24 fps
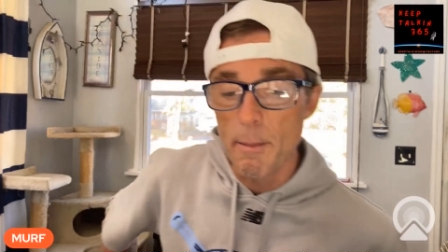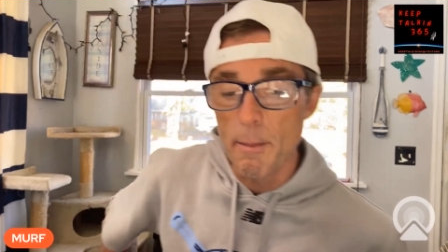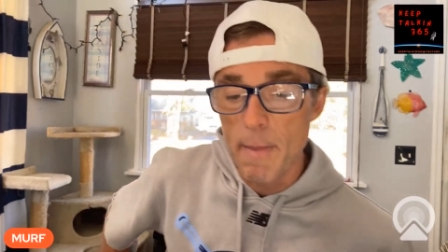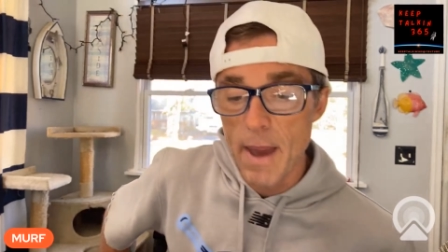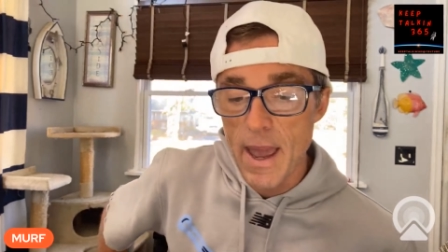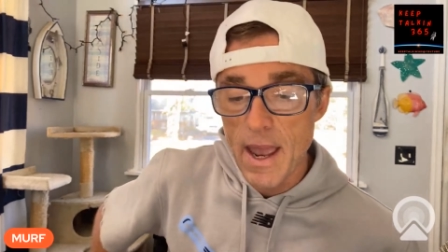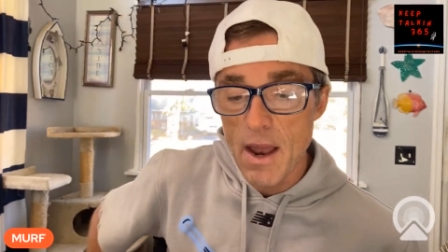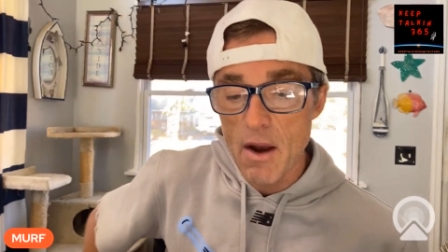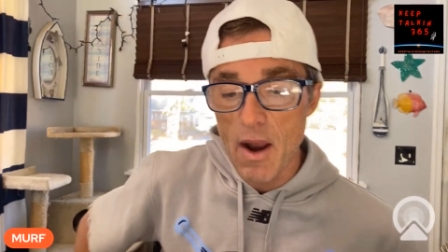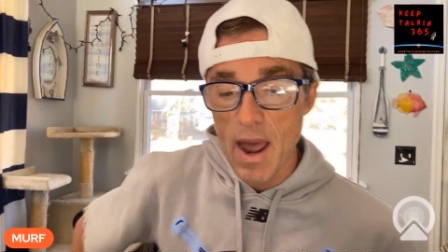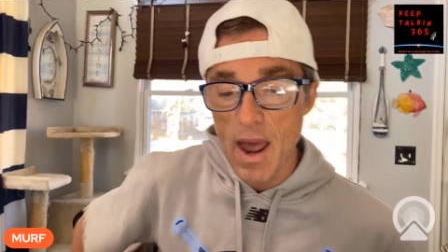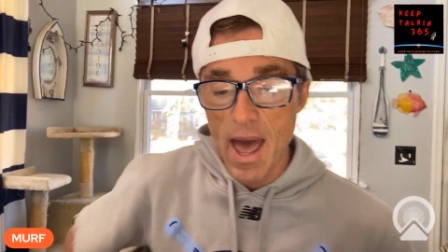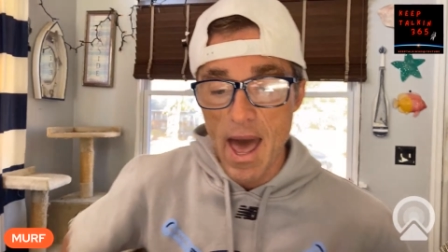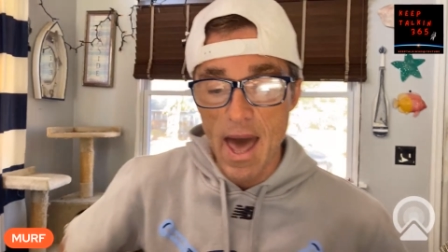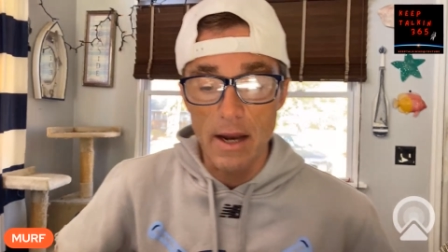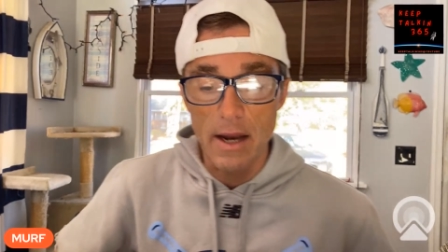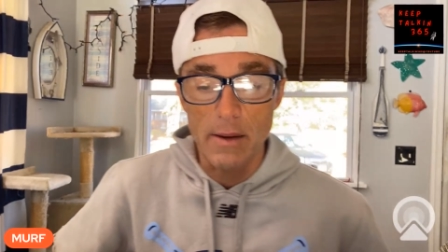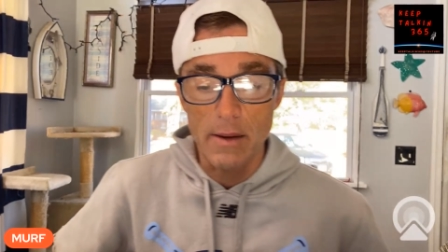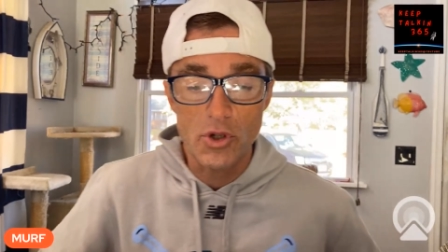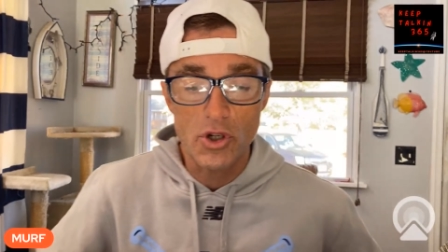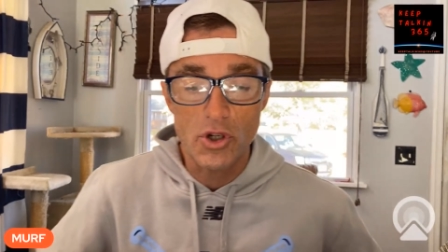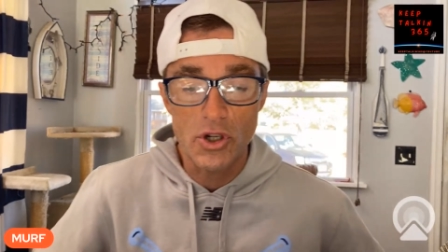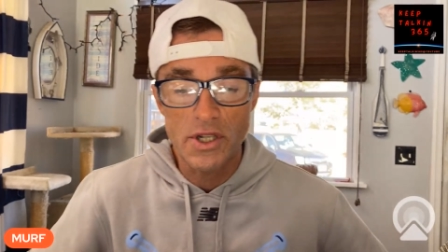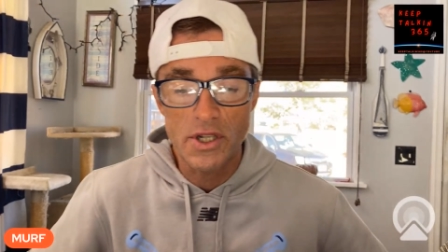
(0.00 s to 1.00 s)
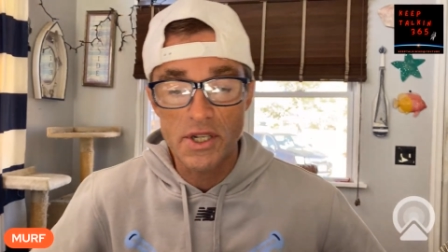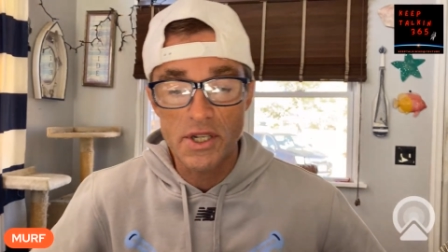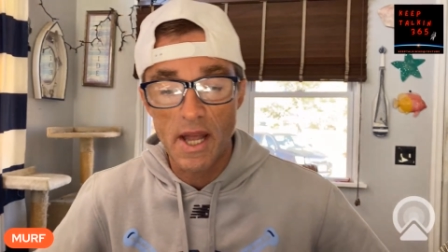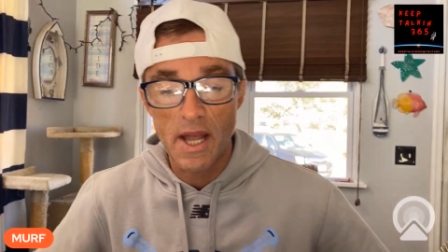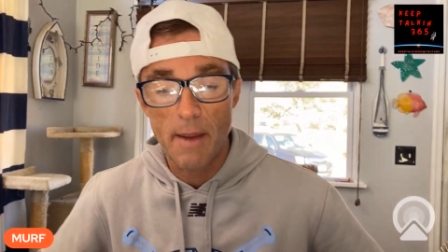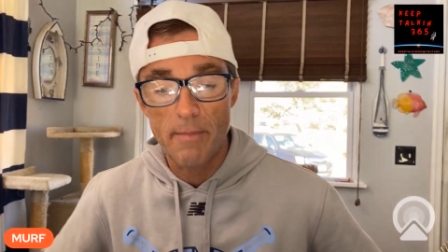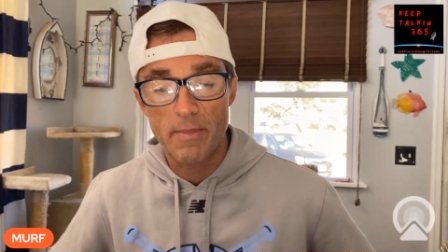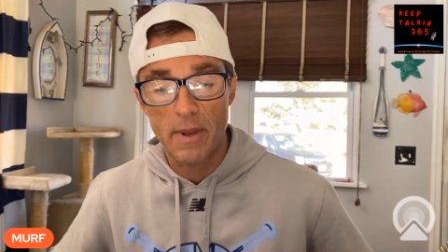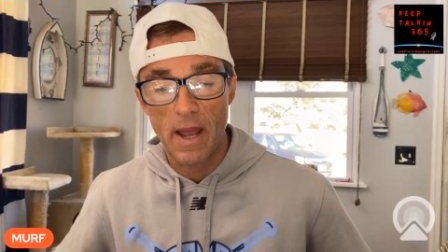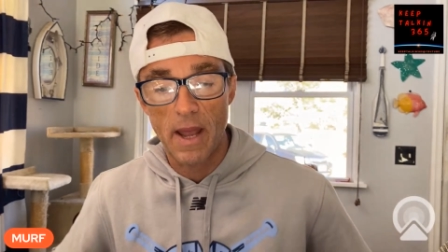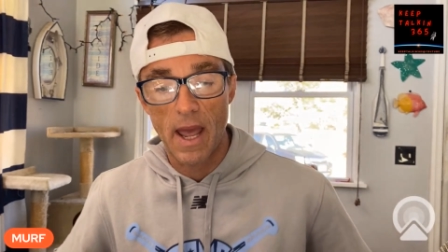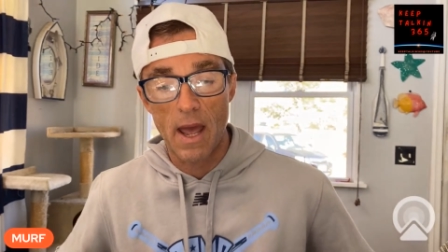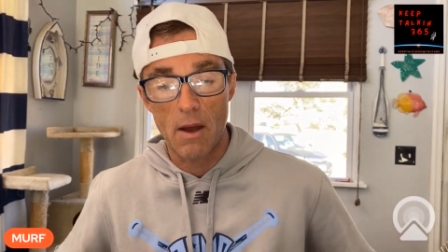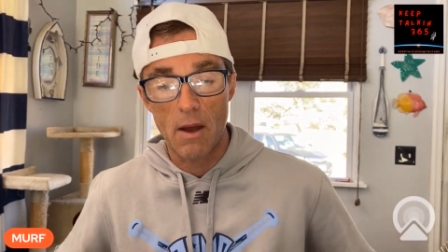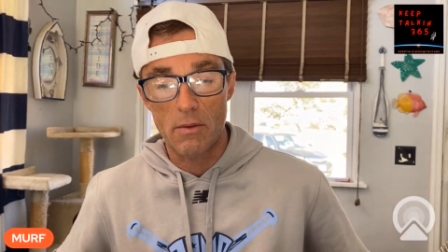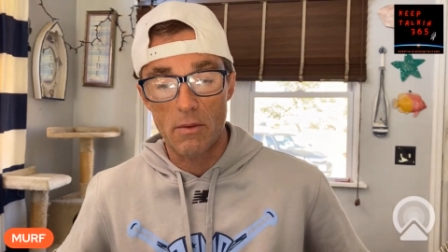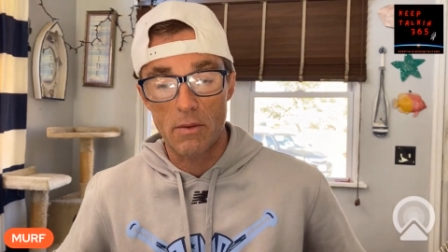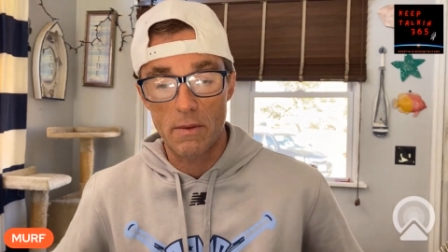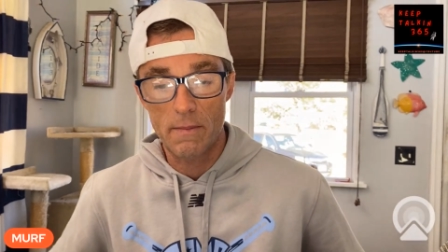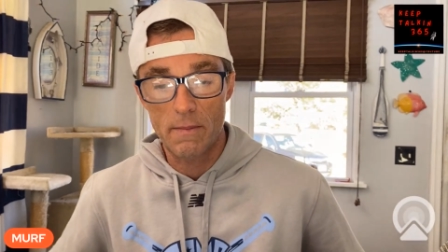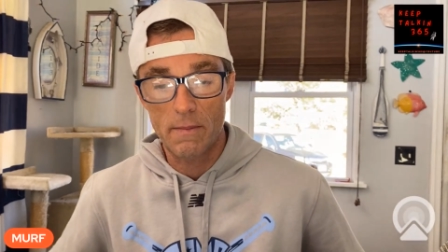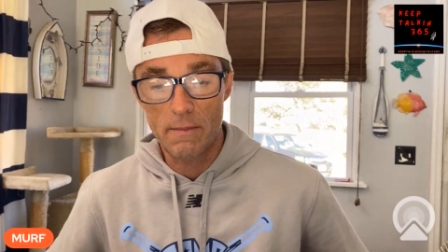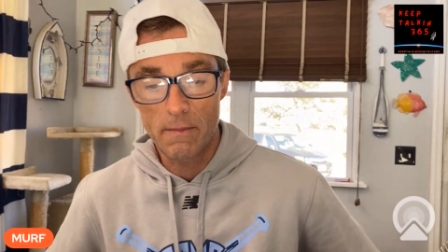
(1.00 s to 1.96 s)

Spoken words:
Mayor Adams should step down.